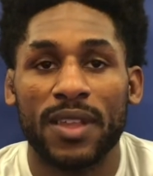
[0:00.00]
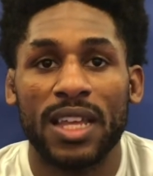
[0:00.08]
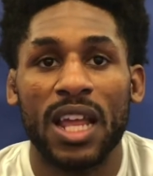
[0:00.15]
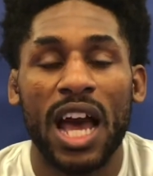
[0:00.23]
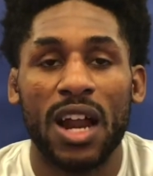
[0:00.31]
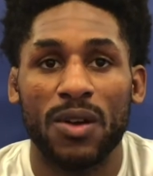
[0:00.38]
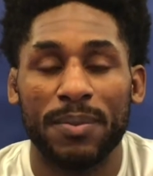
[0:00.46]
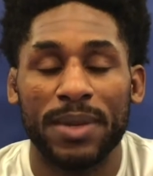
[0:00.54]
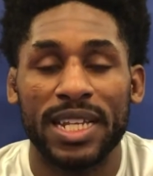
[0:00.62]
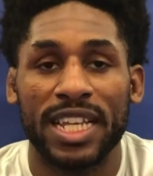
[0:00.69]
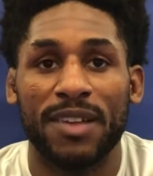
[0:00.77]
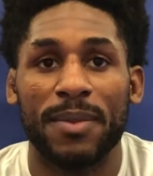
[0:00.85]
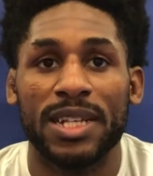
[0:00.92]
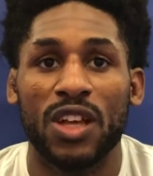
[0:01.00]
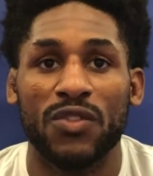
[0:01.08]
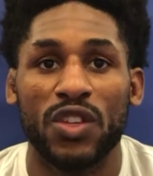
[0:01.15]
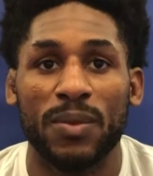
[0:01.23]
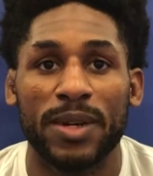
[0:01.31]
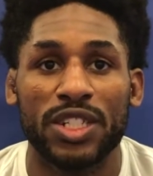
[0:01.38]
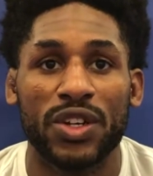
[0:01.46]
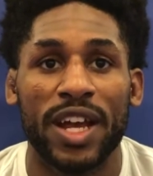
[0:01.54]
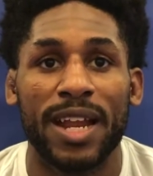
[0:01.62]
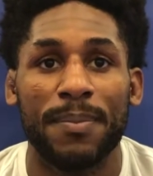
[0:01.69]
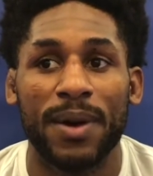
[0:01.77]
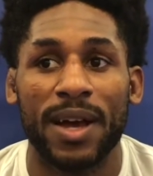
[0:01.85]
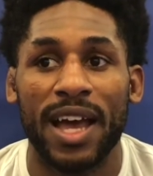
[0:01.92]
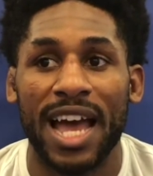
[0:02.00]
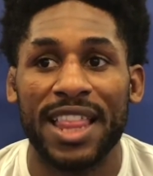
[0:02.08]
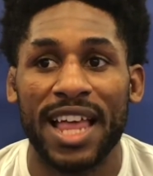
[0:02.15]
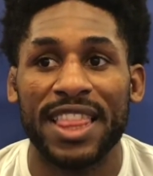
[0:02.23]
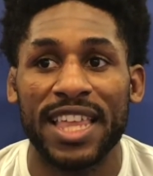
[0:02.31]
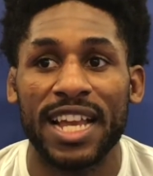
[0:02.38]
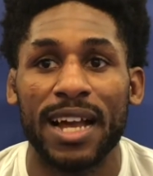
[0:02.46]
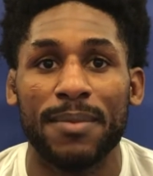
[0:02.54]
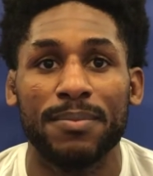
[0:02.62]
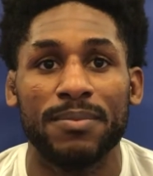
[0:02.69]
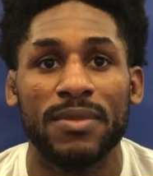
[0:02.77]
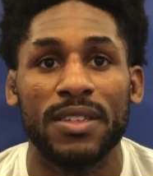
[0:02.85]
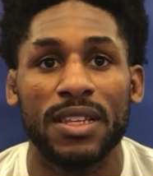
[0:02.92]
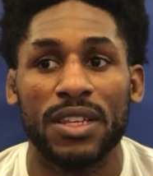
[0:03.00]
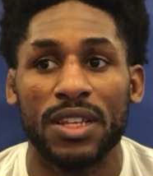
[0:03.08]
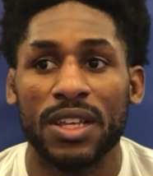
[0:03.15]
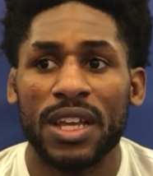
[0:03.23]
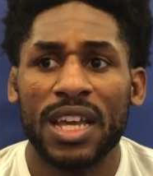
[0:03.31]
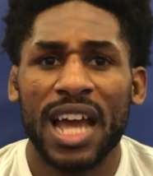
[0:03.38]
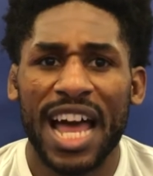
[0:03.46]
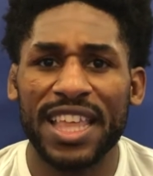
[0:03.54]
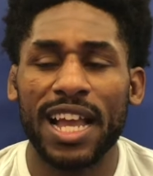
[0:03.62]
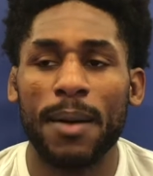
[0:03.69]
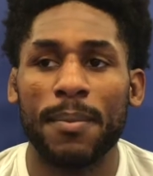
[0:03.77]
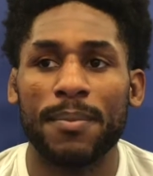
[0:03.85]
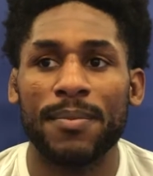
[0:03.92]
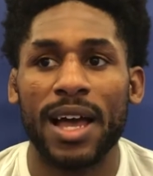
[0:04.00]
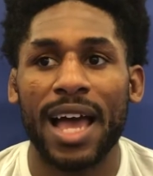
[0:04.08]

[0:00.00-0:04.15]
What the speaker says: you know, I don't mean to give myself too much credit, but I think I'm